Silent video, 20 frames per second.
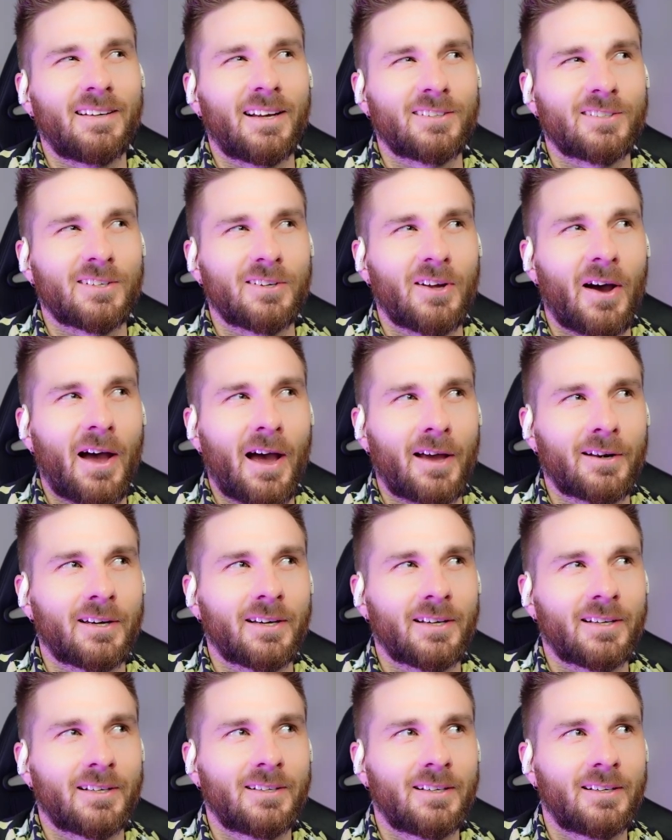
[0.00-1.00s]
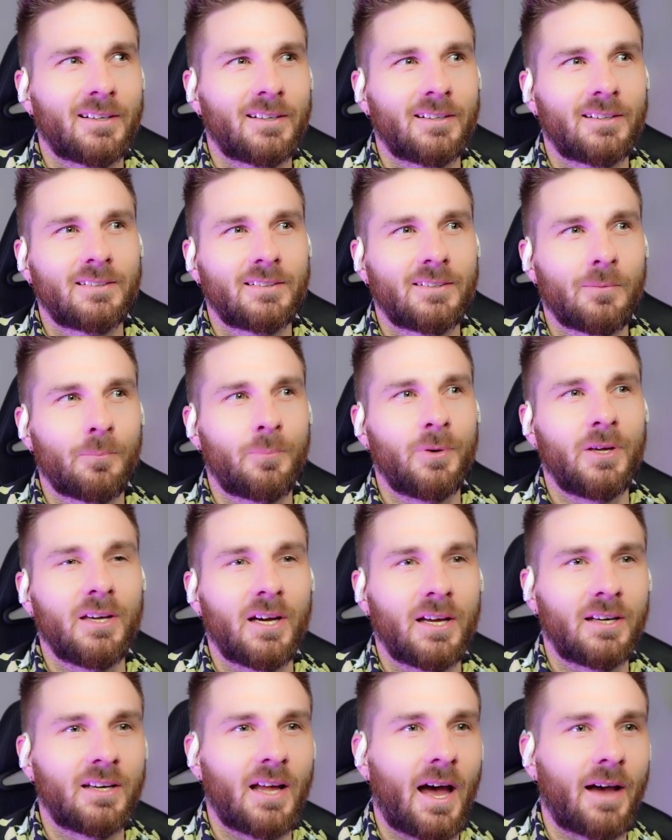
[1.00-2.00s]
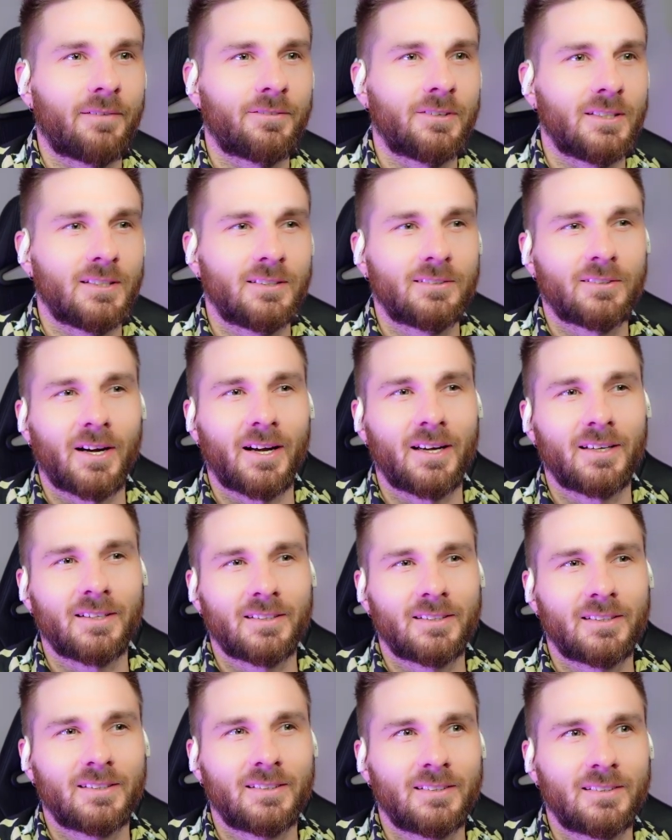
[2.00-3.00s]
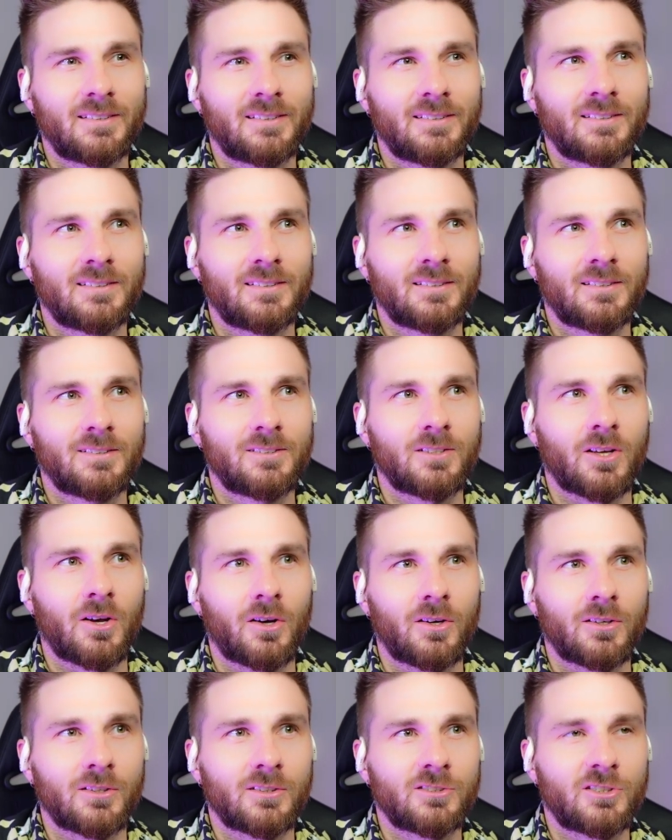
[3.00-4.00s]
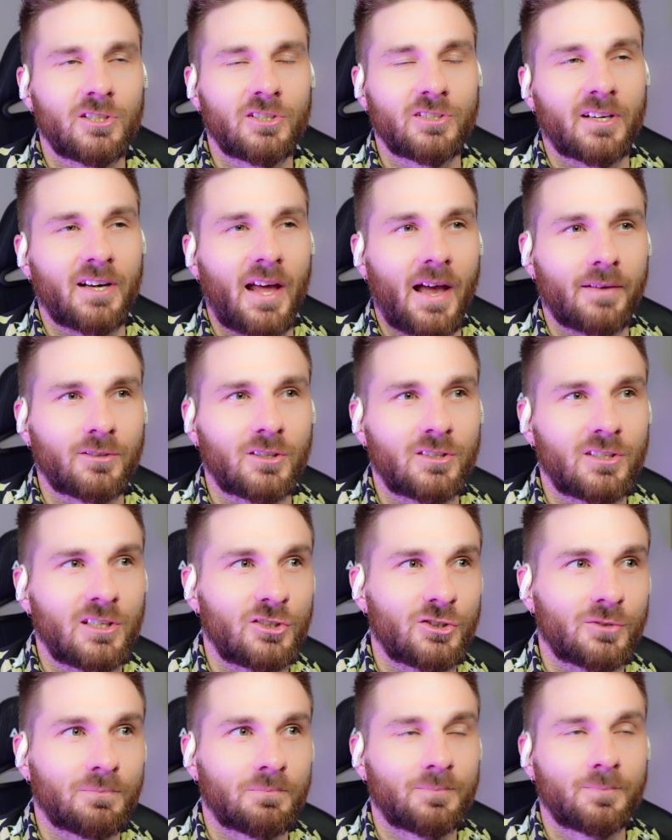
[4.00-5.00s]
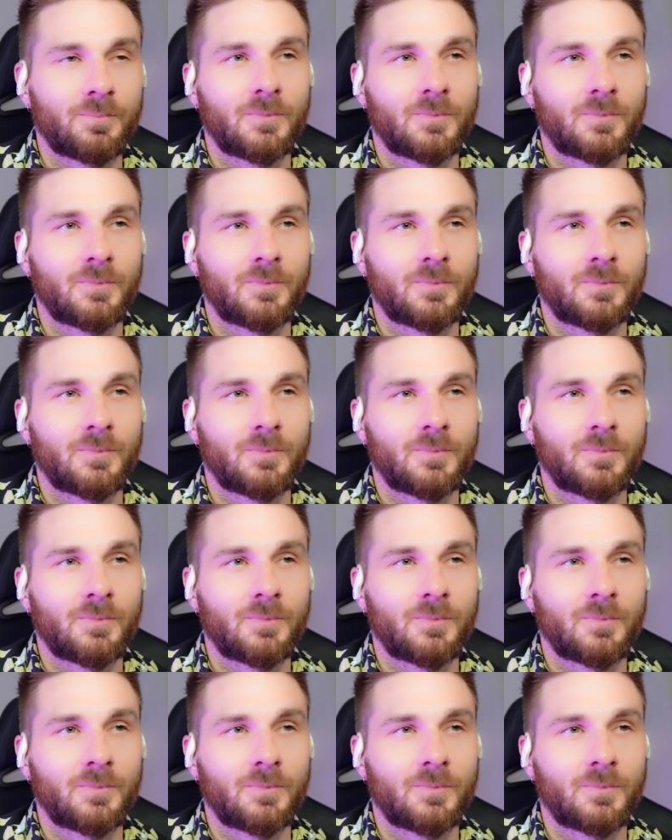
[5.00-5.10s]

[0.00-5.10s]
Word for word: doesn't know how to be a Na'vi, right? So she's gonna have to teach him.